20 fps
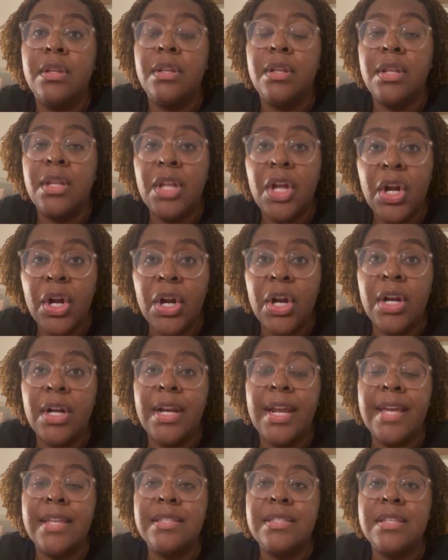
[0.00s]
learn
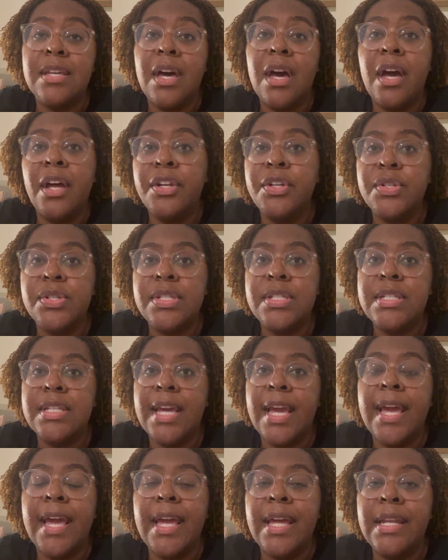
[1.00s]
and to
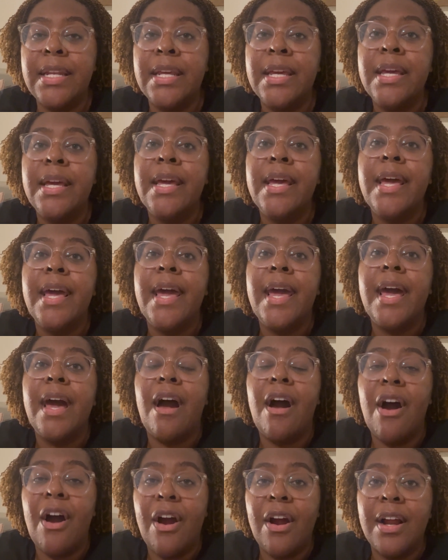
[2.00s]
understand
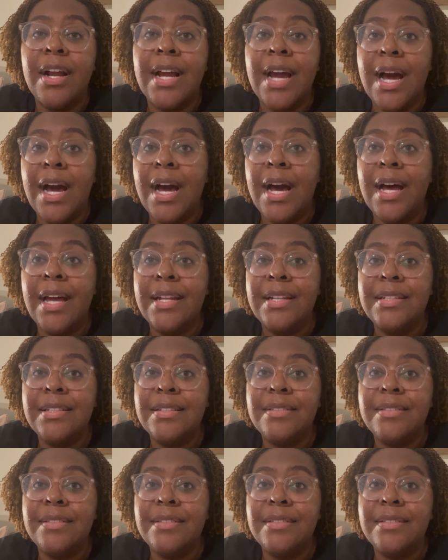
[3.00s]
our God.